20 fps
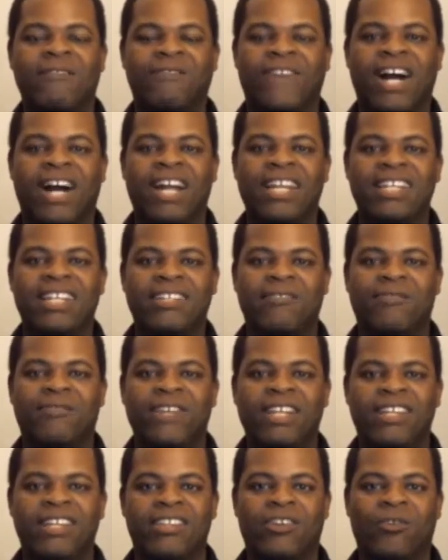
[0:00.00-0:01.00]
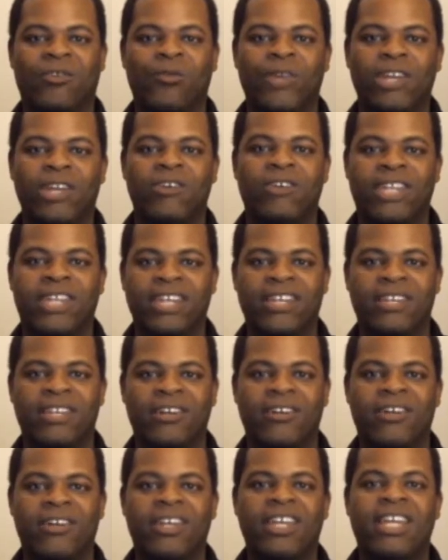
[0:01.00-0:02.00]
finally defeated the real
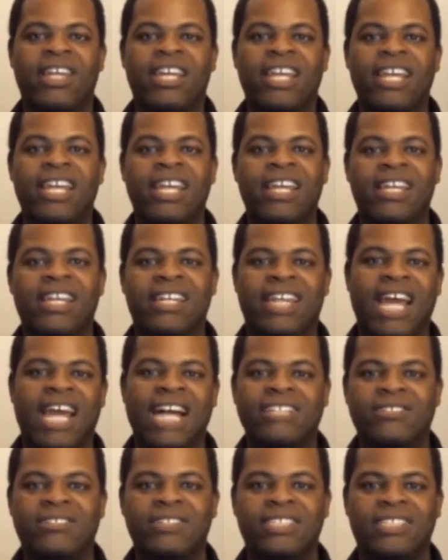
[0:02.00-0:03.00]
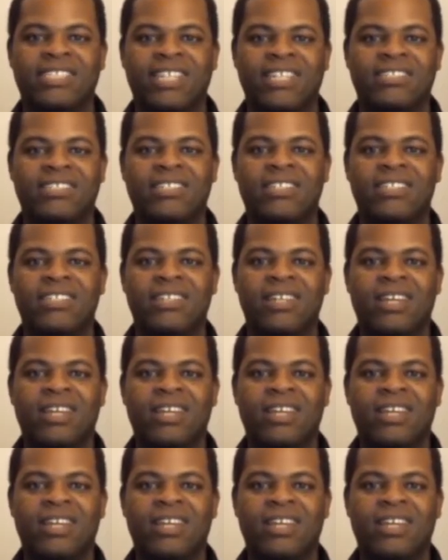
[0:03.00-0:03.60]
killer, he casually says,